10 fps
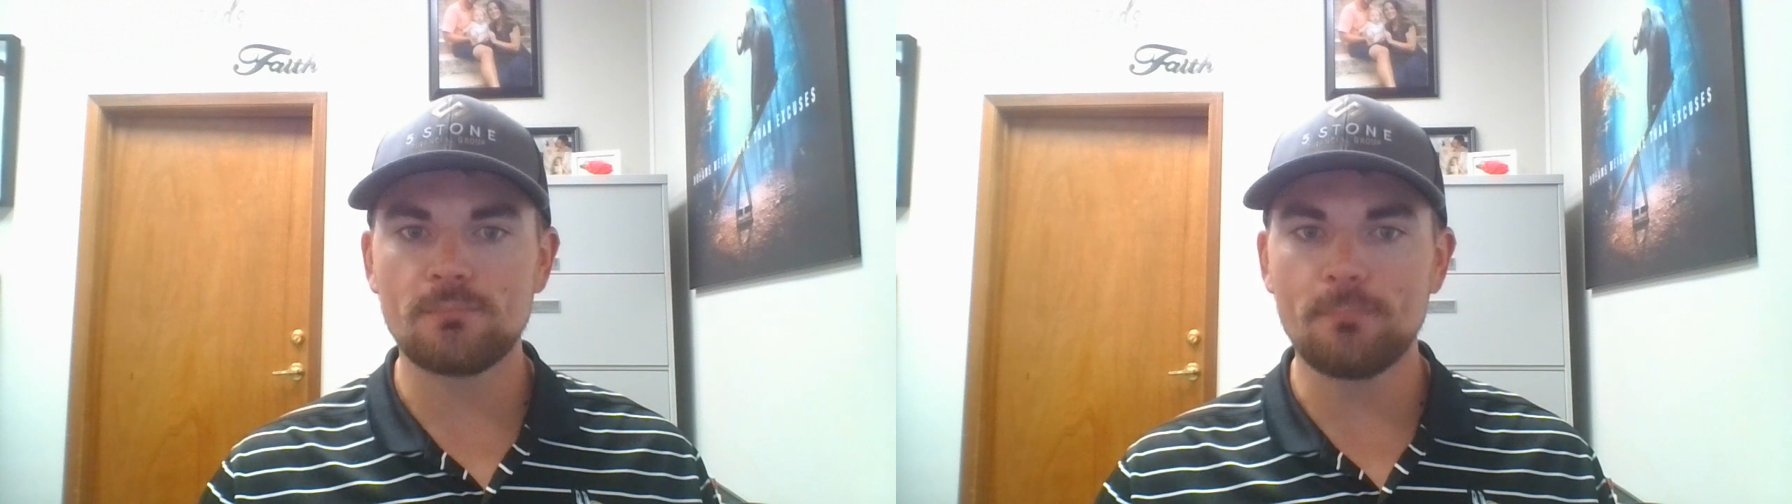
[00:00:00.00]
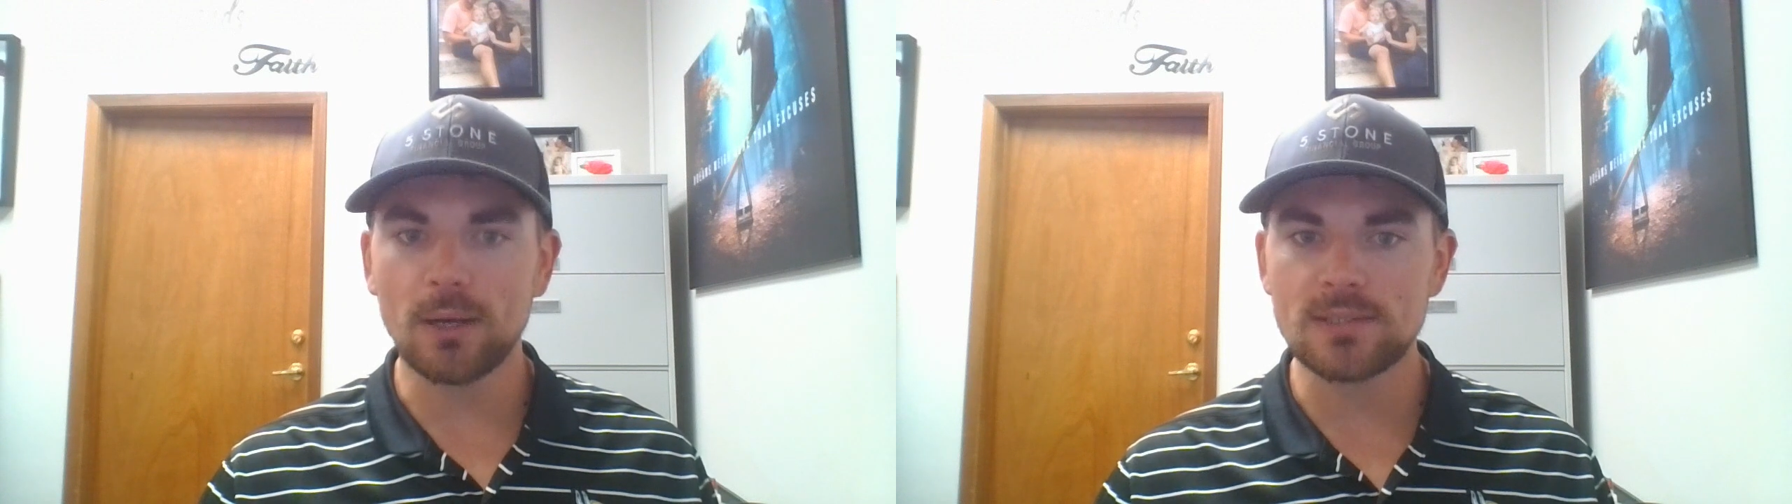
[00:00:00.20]

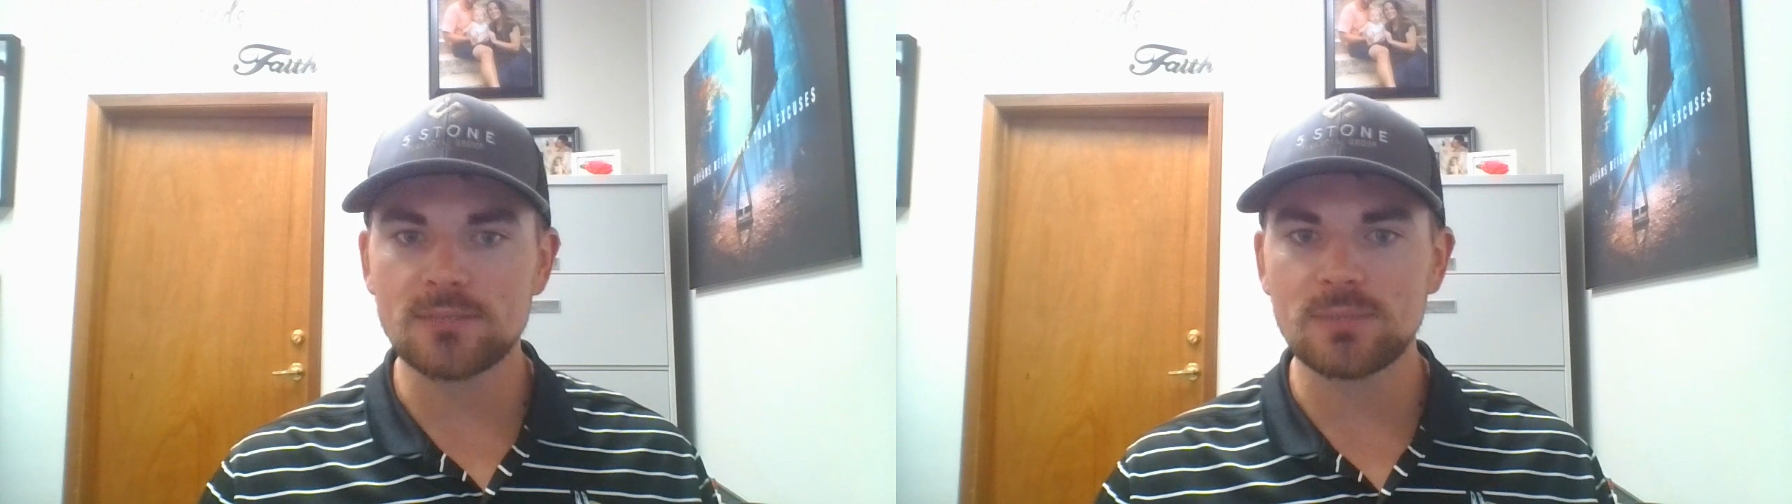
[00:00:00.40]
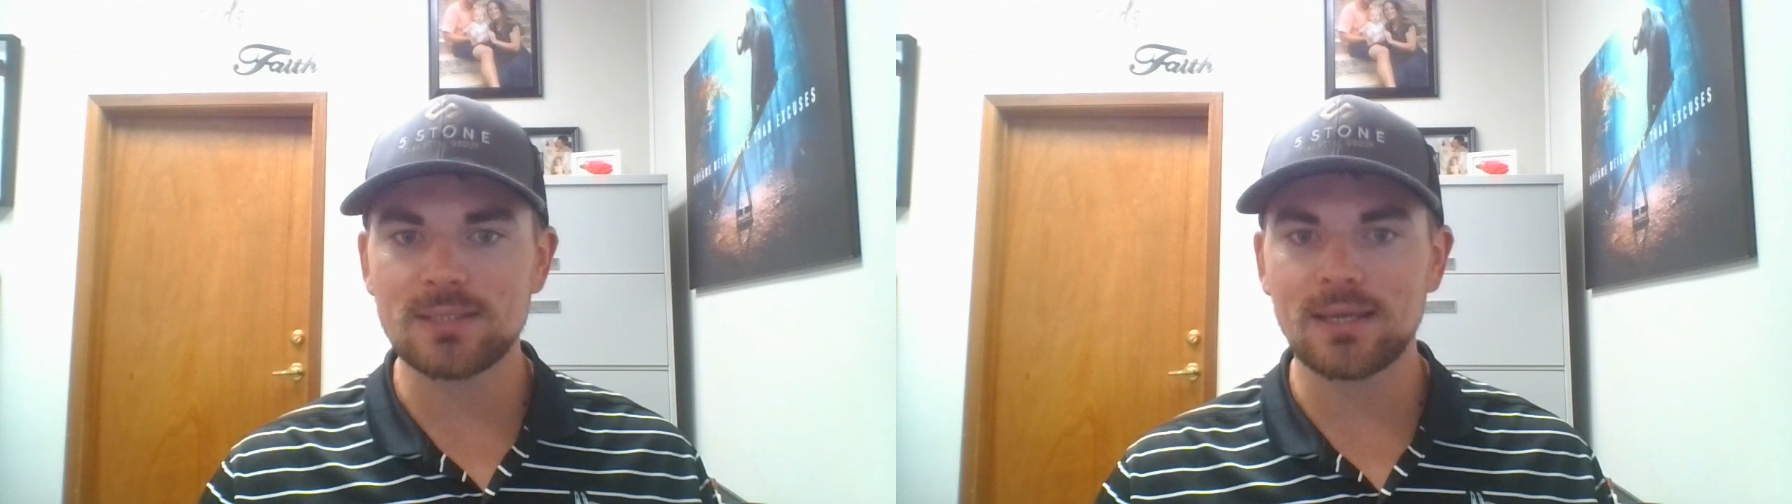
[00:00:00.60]

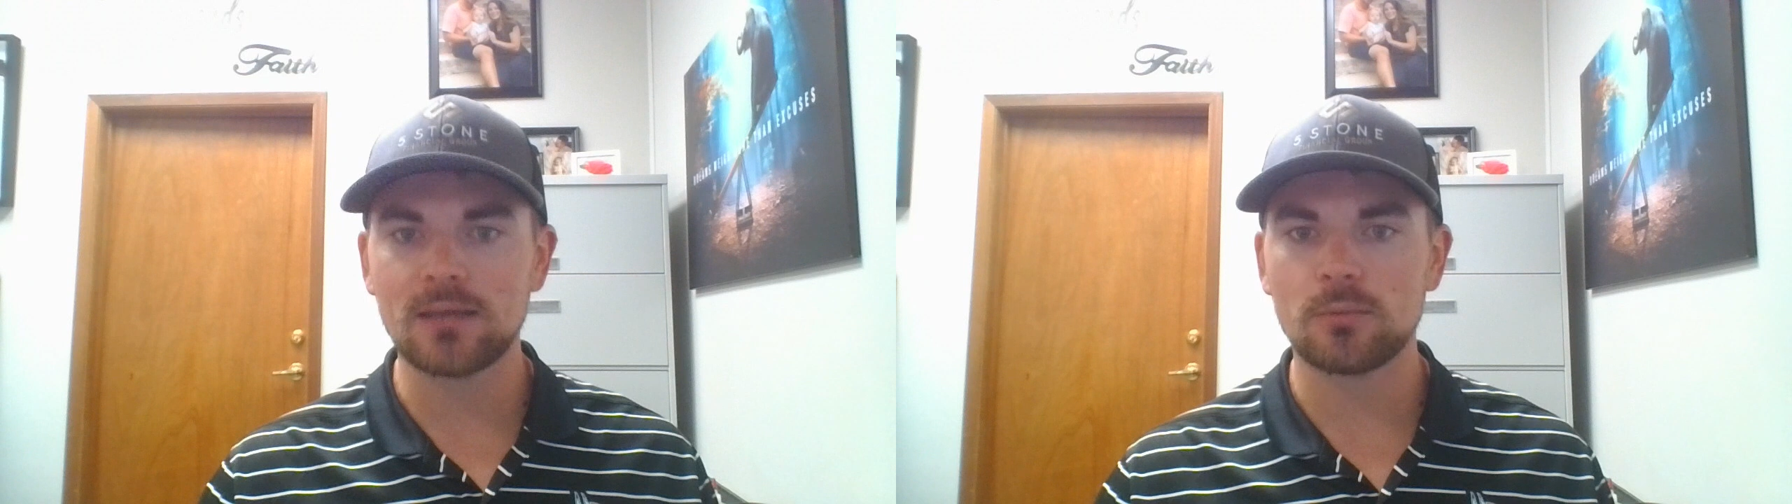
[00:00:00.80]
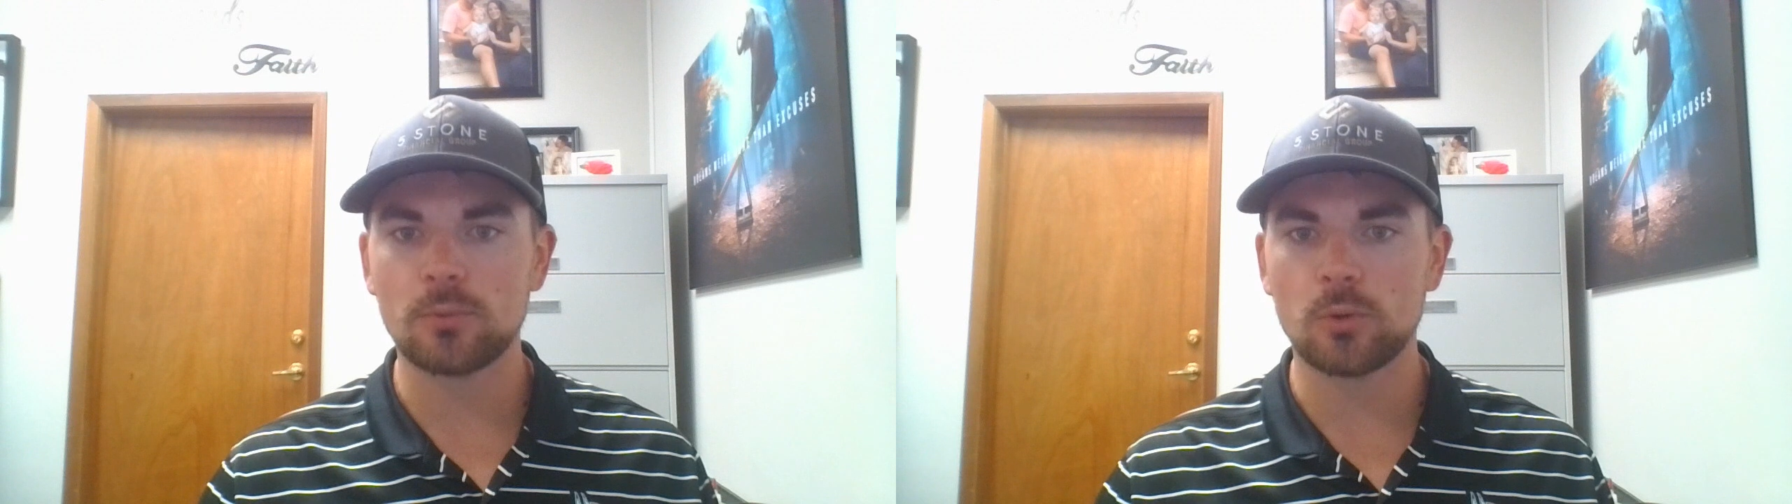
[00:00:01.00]
must be taken